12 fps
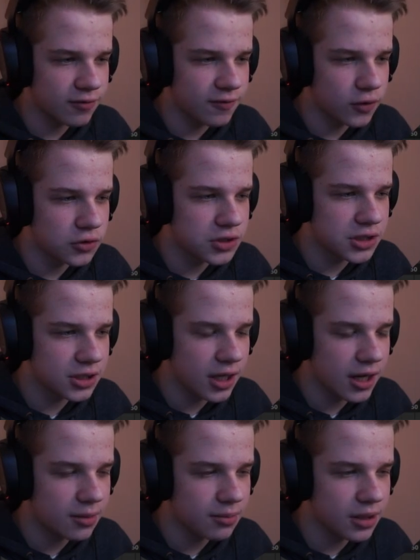floating,
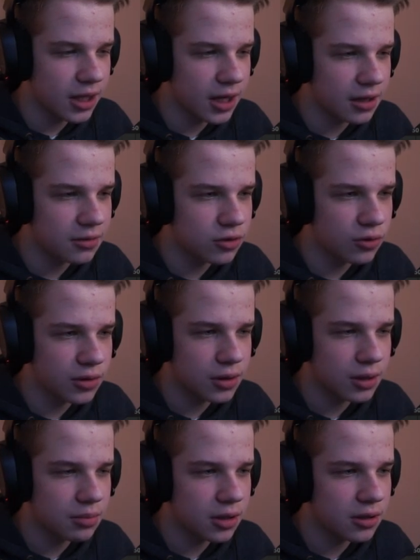yeah, midair, doing the
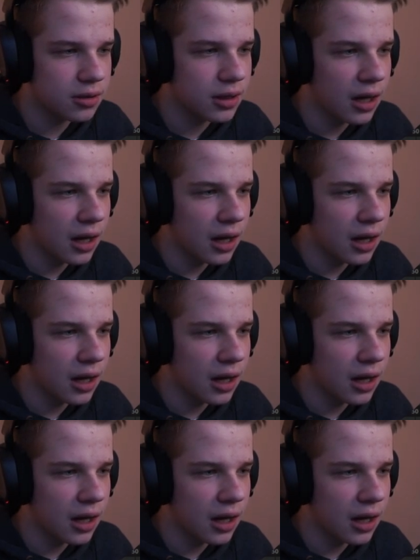same thing.